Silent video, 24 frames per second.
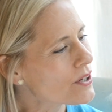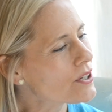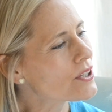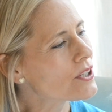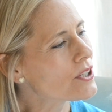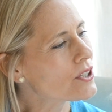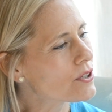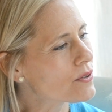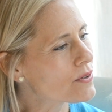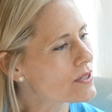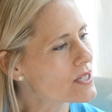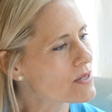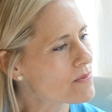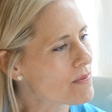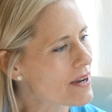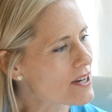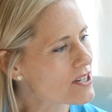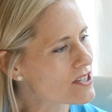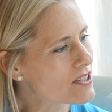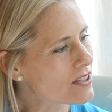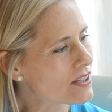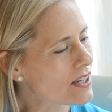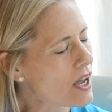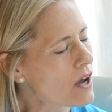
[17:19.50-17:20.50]
do you
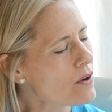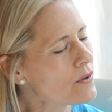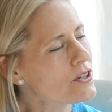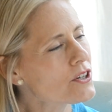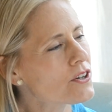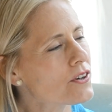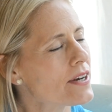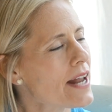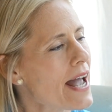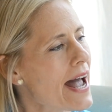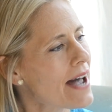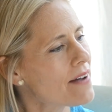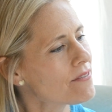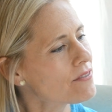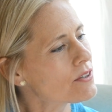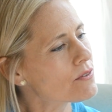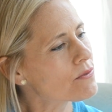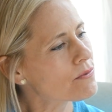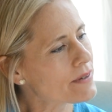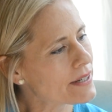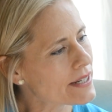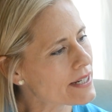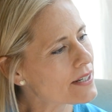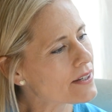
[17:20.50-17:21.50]
especially, and you're an avid
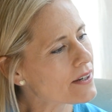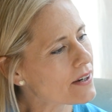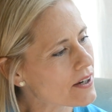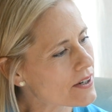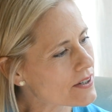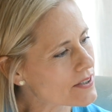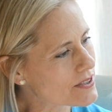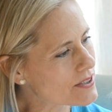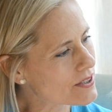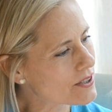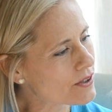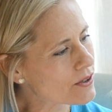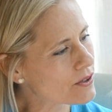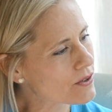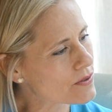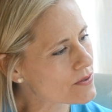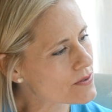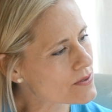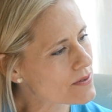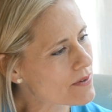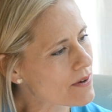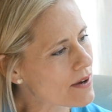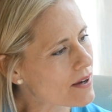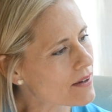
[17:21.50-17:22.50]
reader too.
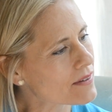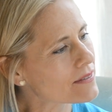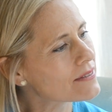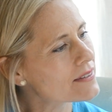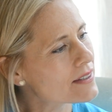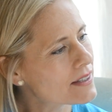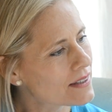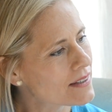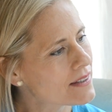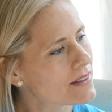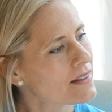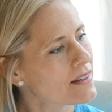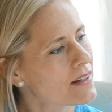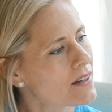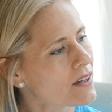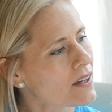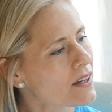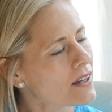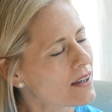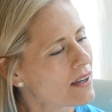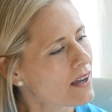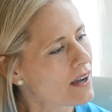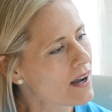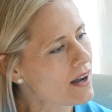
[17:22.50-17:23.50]
So
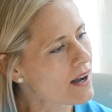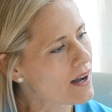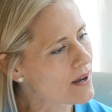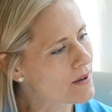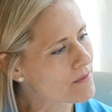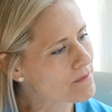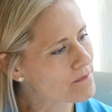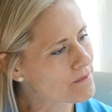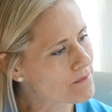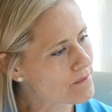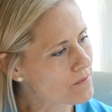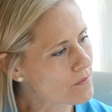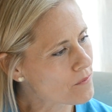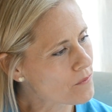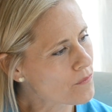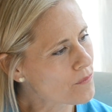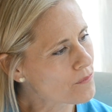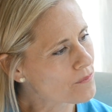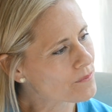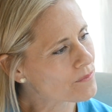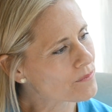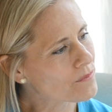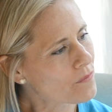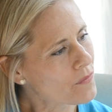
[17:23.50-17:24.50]

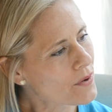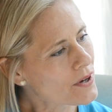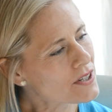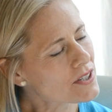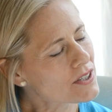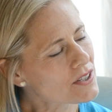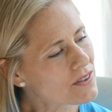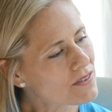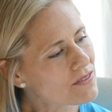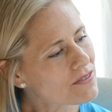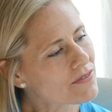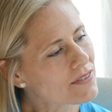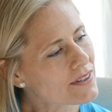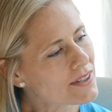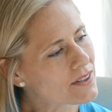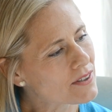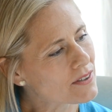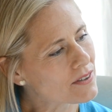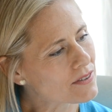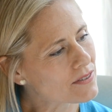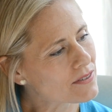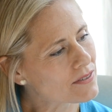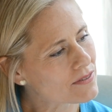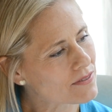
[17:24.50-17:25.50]
where do you
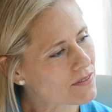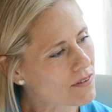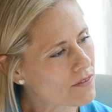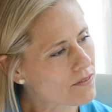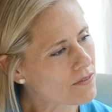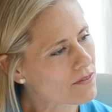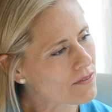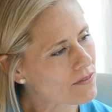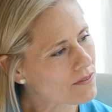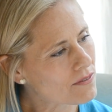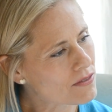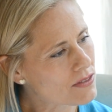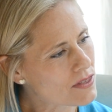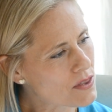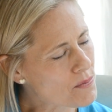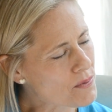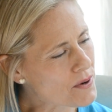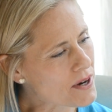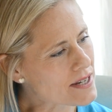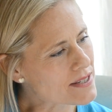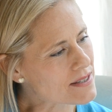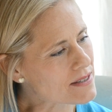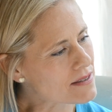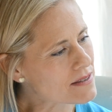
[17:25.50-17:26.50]
feel the
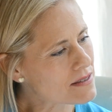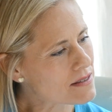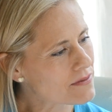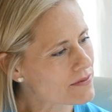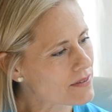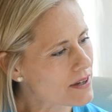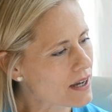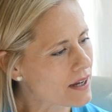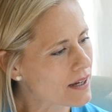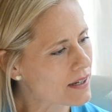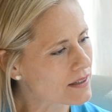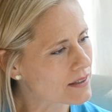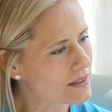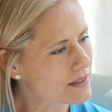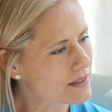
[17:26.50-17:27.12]
presence of God?